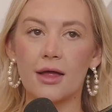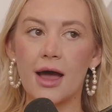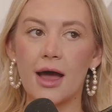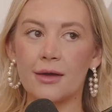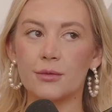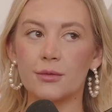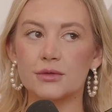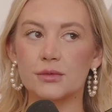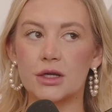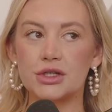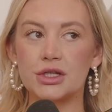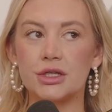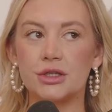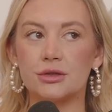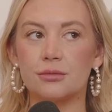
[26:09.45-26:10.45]
I was
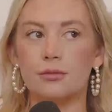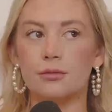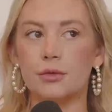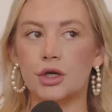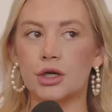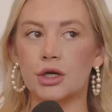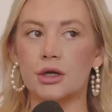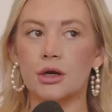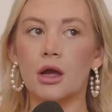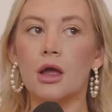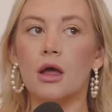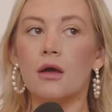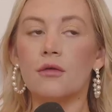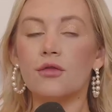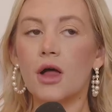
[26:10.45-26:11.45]
watching your
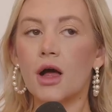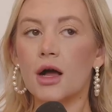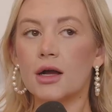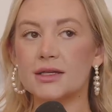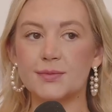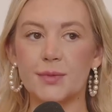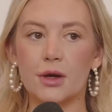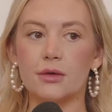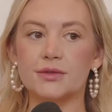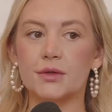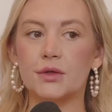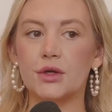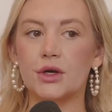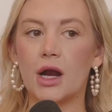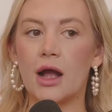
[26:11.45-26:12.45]
vlogs, but also
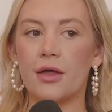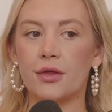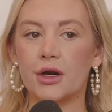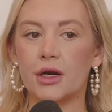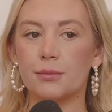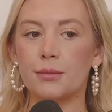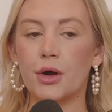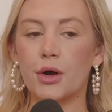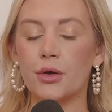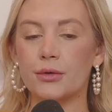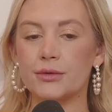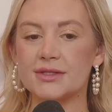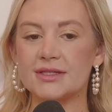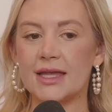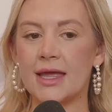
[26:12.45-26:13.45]
your other
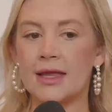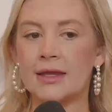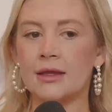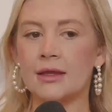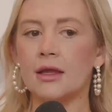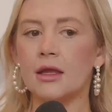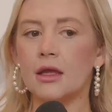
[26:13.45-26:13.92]
posts, and